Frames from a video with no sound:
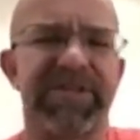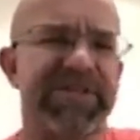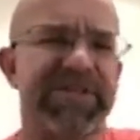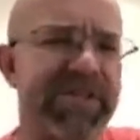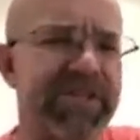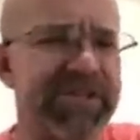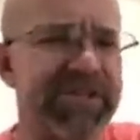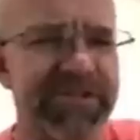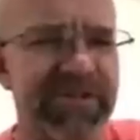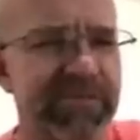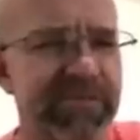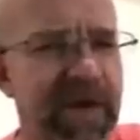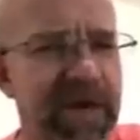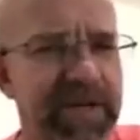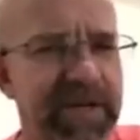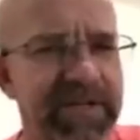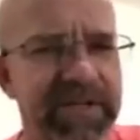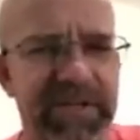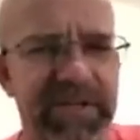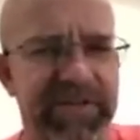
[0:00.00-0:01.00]
sinister
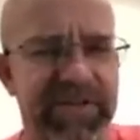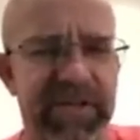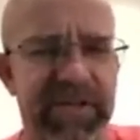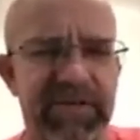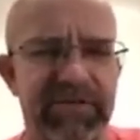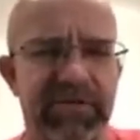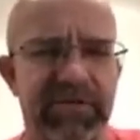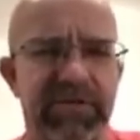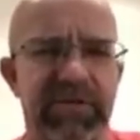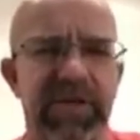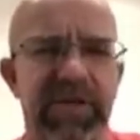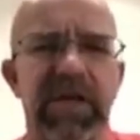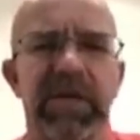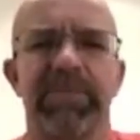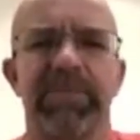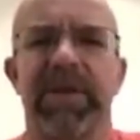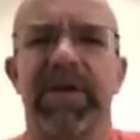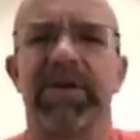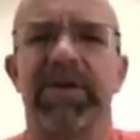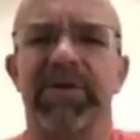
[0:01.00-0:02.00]
about it, nothing evil.
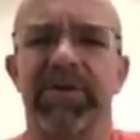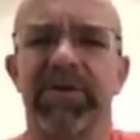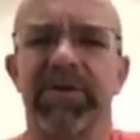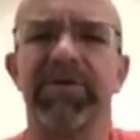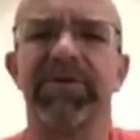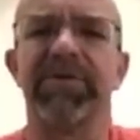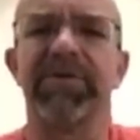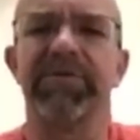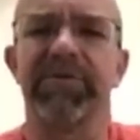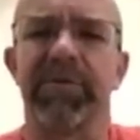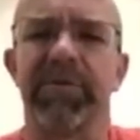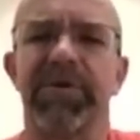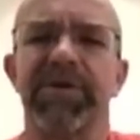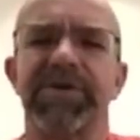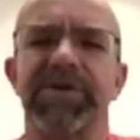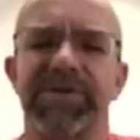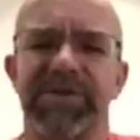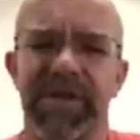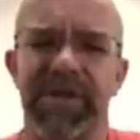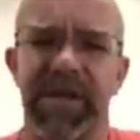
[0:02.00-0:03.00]
But I heard the
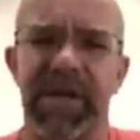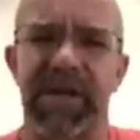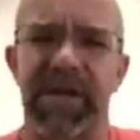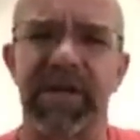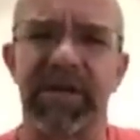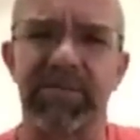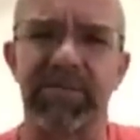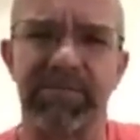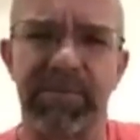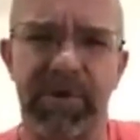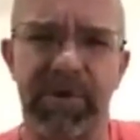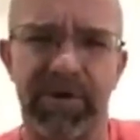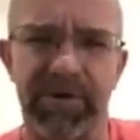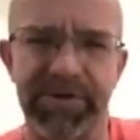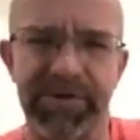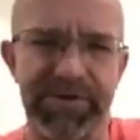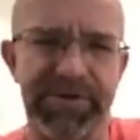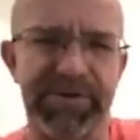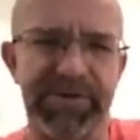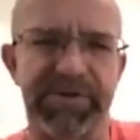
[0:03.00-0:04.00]
voice say,
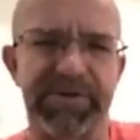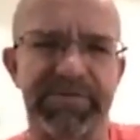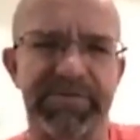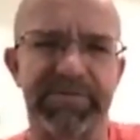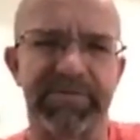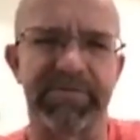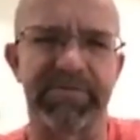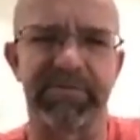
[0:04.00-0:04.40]
part two.